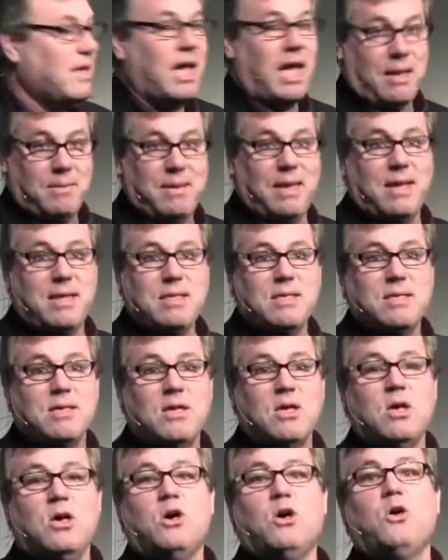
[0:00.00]
Amen.
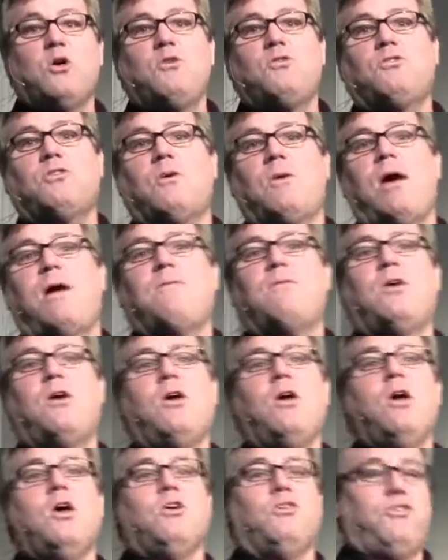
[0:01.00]

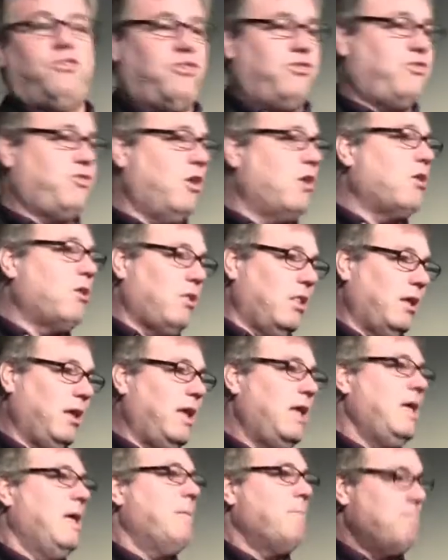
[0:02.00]
Whosoever
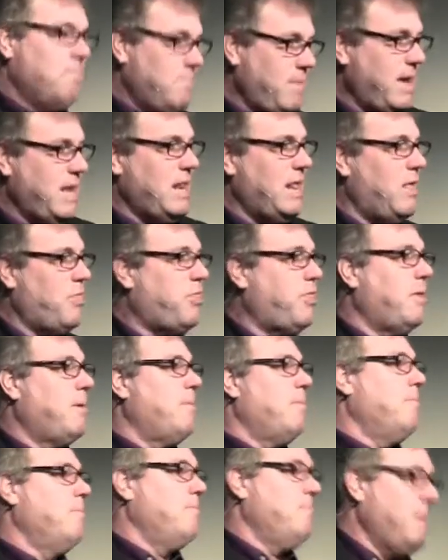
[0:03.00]
surely meaneth
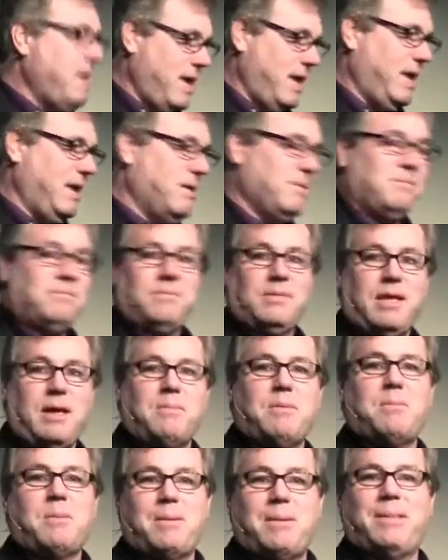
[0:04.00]
me.
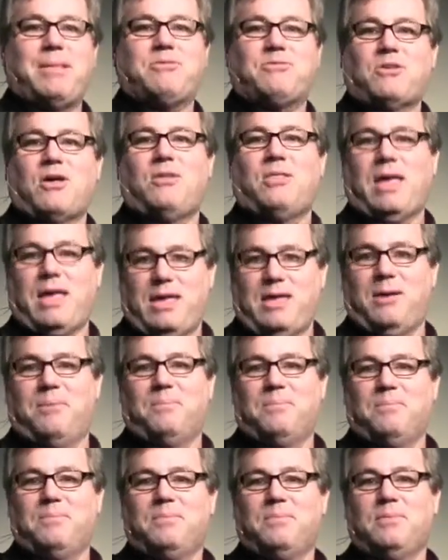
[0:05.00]
How many remember that song, that
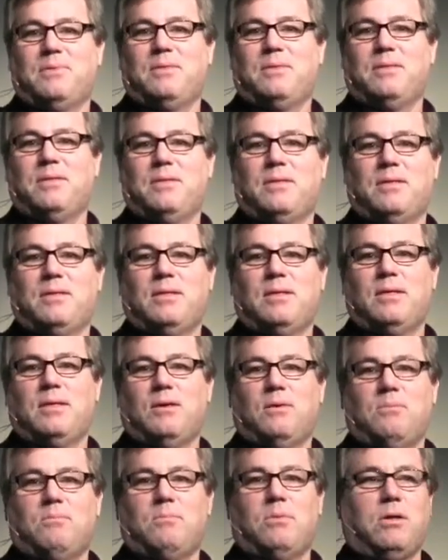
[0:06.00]
hymn?
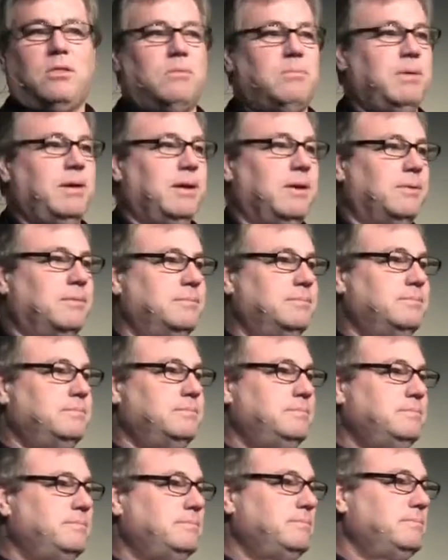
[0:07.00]
Brother Bill.
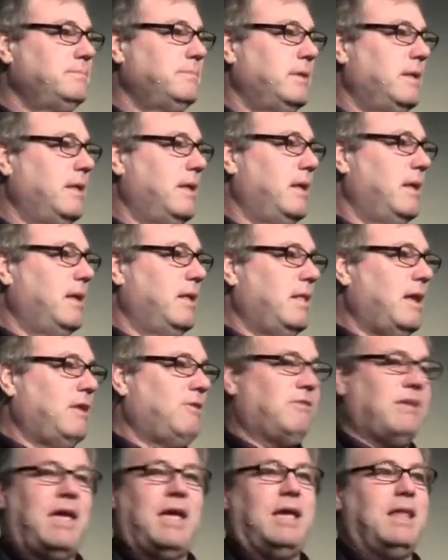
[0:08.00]
They
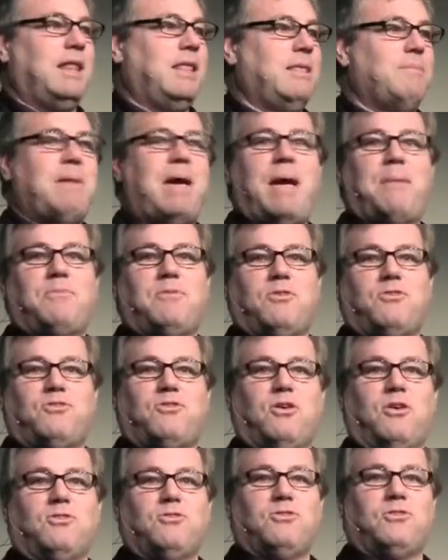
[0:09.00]
sang it in the Baptist
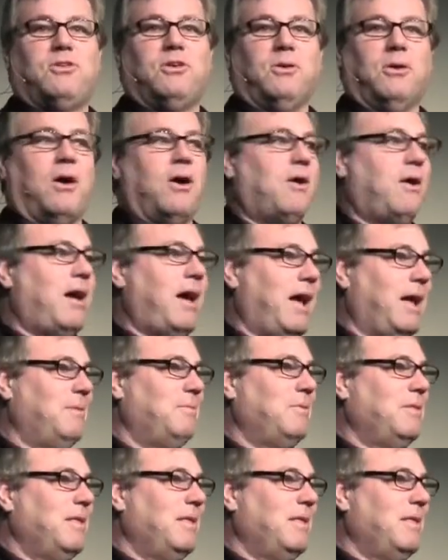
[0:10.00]
church too. All right.